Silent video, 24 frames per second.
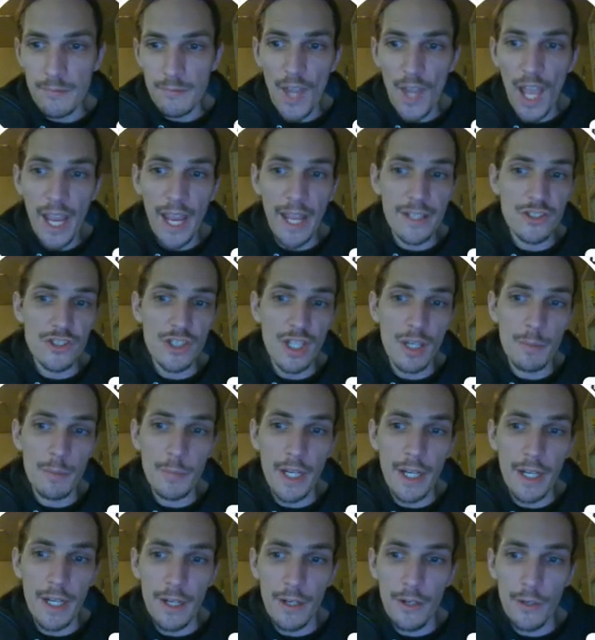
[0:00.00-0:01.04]
and
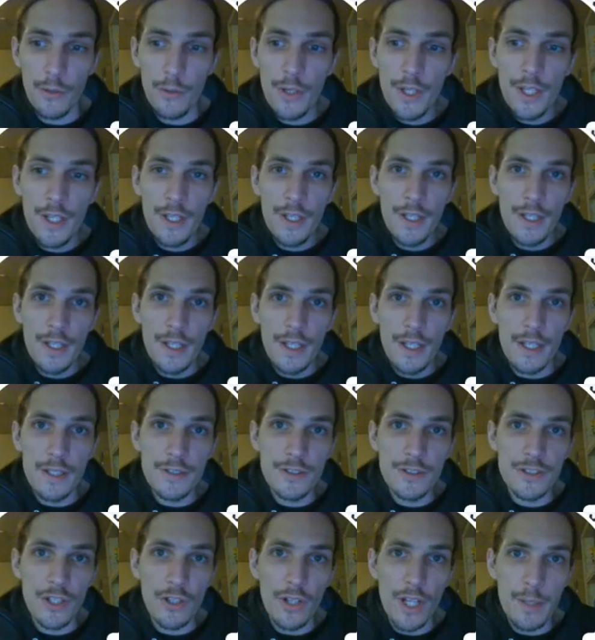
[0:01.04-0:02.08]
somehow
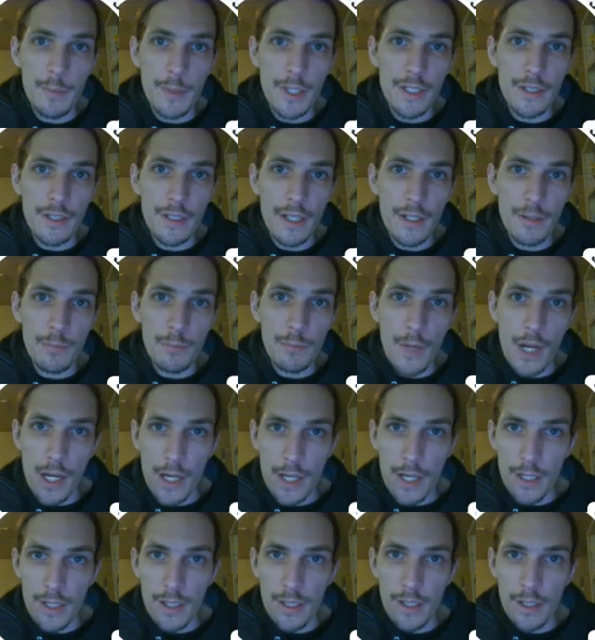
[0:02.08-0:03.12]
is claiming that
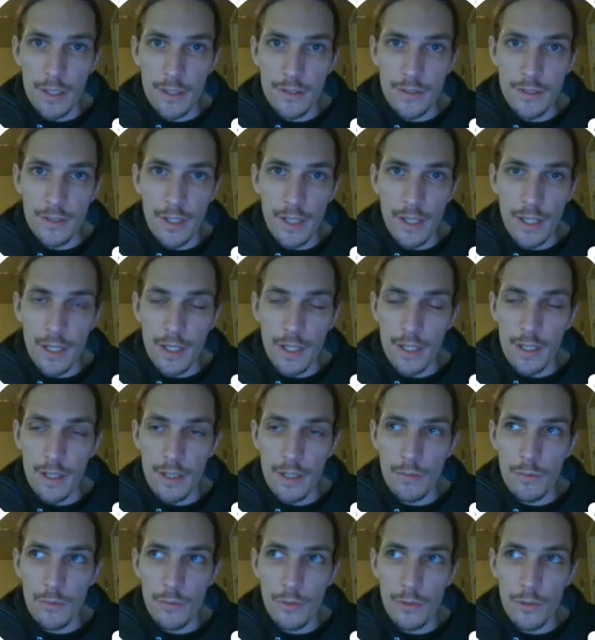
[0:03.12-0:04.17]
my
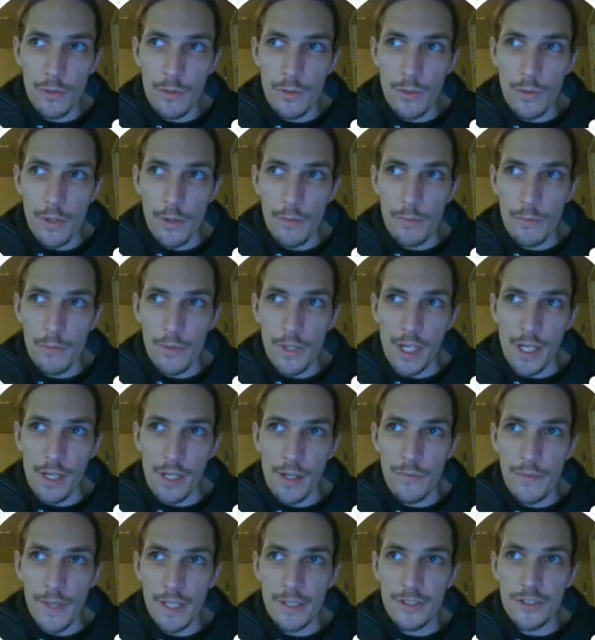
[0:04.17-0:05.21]
the
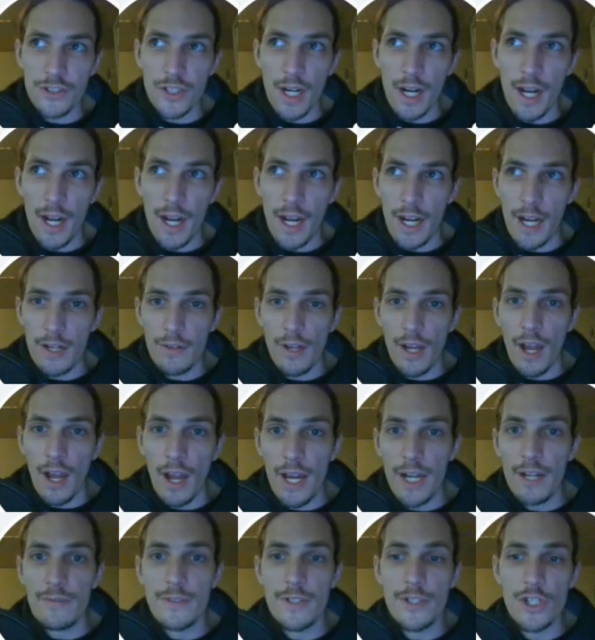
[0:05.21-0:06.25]
things that I
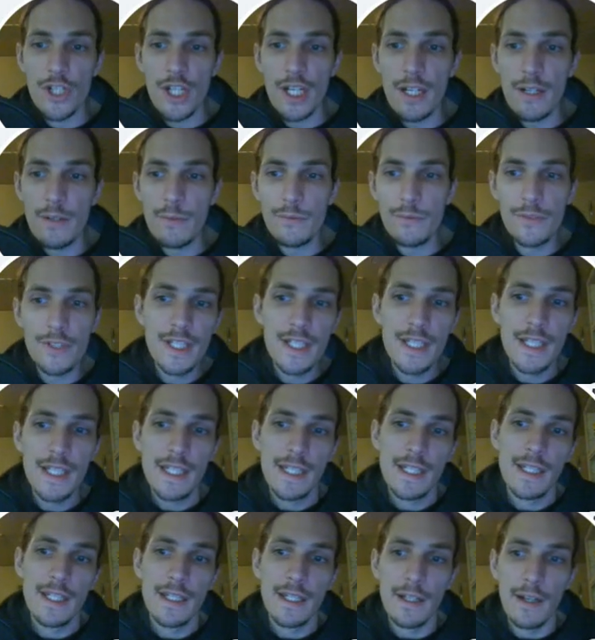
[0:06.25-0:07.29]
have achieved
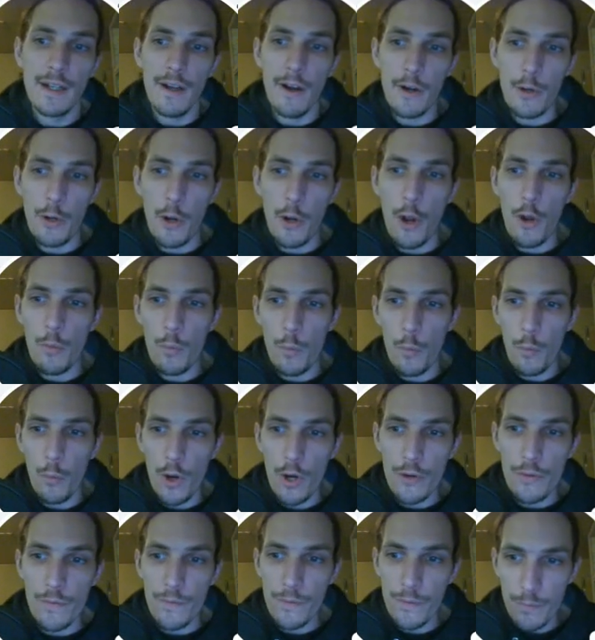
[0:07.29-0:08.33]
are not
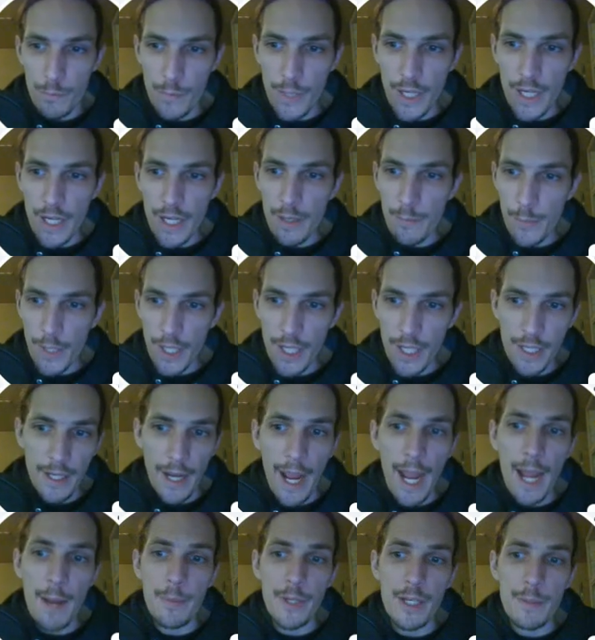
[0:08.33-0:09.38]
worth me being
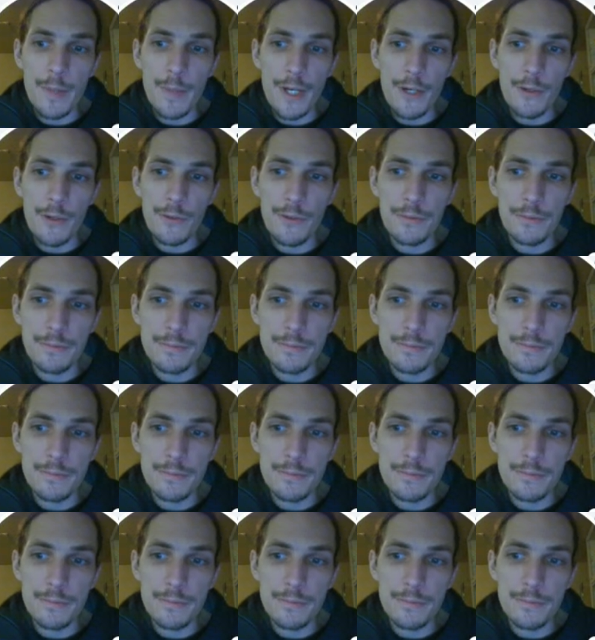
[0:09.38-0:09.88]
happy about,